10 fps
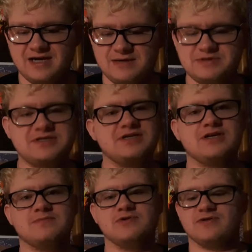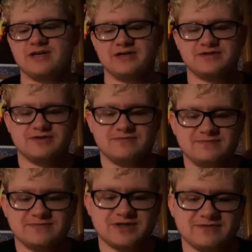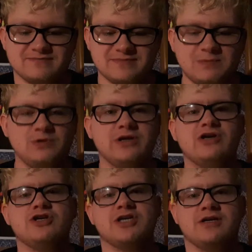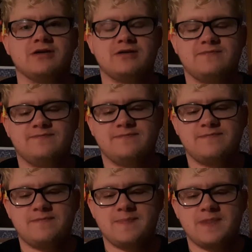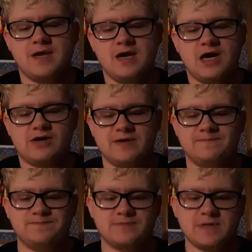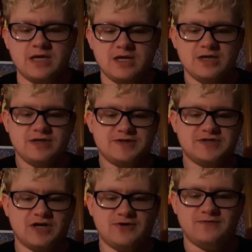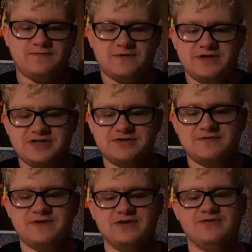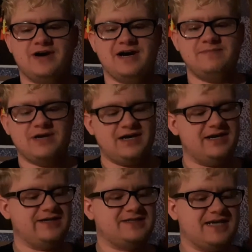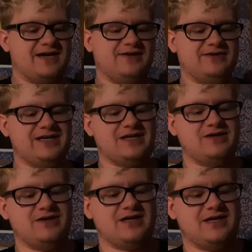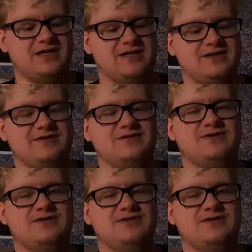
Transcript: Just in a good mood right now, too, so a little energetic. All right. So for this review, I'm not exactly uh,